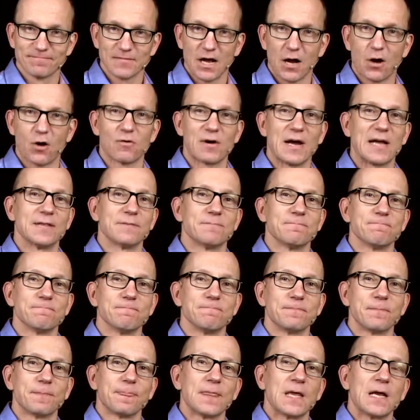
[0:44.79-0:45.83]
All right,
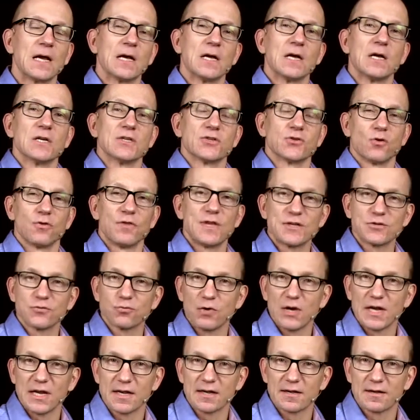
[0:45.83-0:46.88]
so this
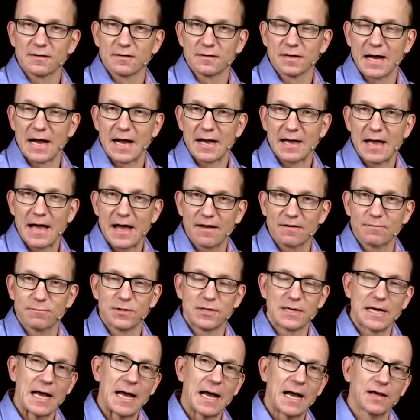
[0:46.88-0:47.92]
week I have
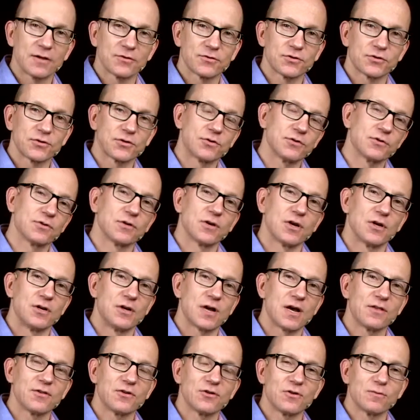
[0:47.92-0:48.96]
been asked
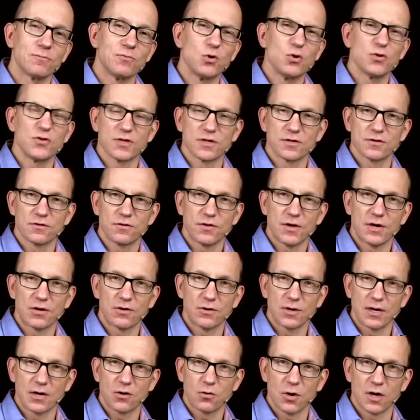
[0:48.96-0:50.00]
another music
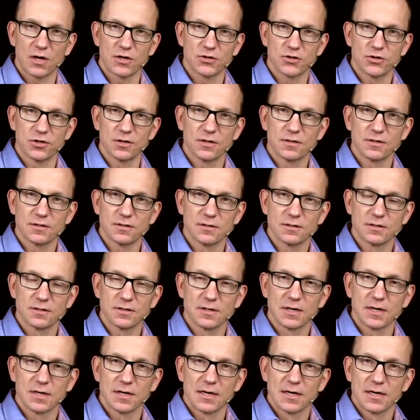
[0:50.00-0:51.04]
theory question.
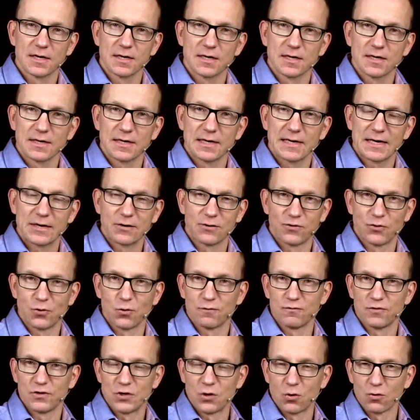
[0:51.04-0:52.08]
I don't know
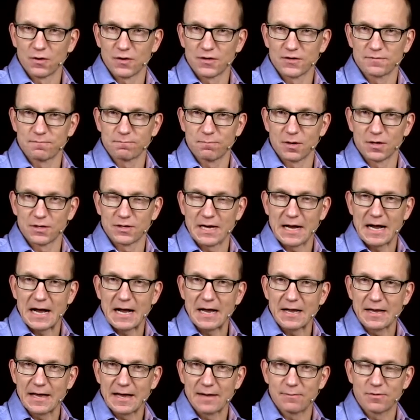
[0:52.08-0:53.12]
if you know this, but
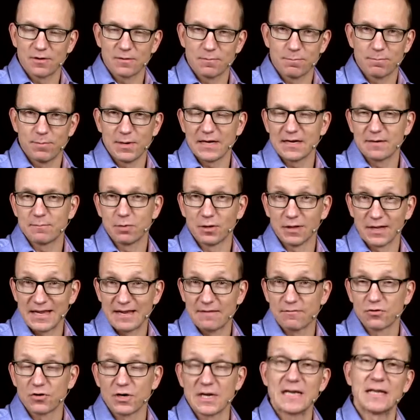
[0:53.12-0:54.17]
I am a big
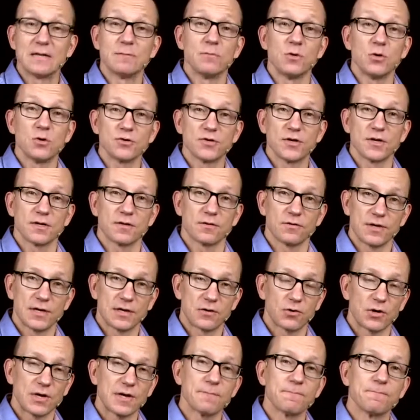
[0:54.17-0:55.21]
believer in music
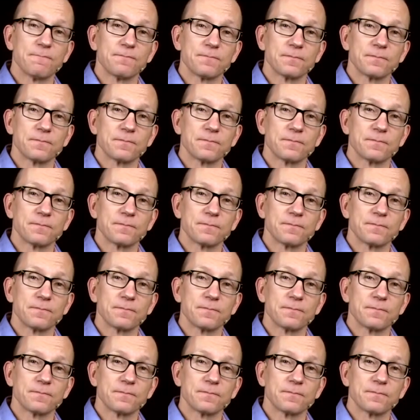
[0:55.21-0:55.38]
theory.